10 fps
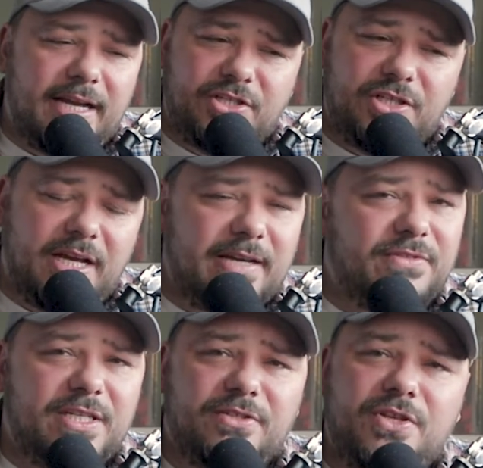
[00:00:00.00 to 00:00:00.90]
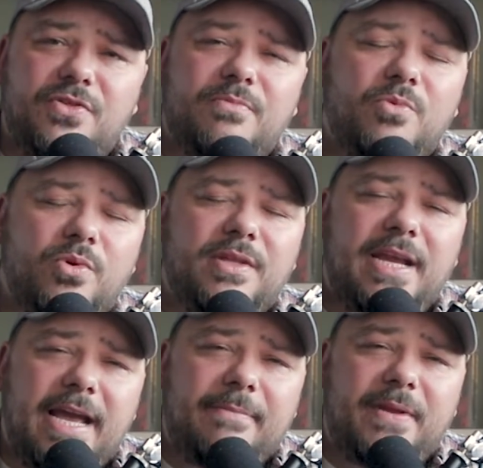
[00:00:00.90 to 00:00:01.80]
IG live sales, they're more
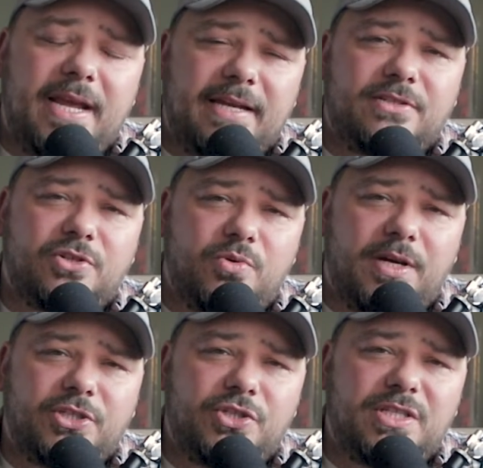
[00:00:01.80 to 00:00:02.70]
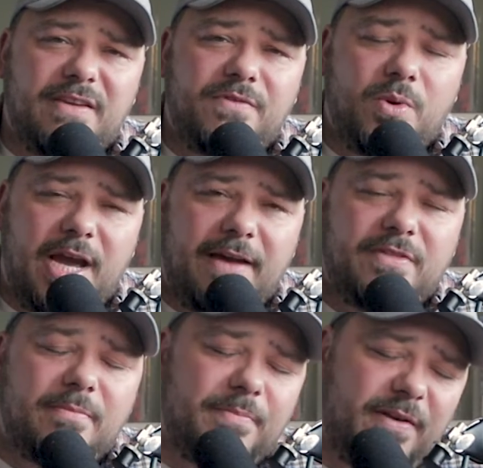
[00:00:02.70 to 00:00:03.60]
than happy to answer questions if you have them.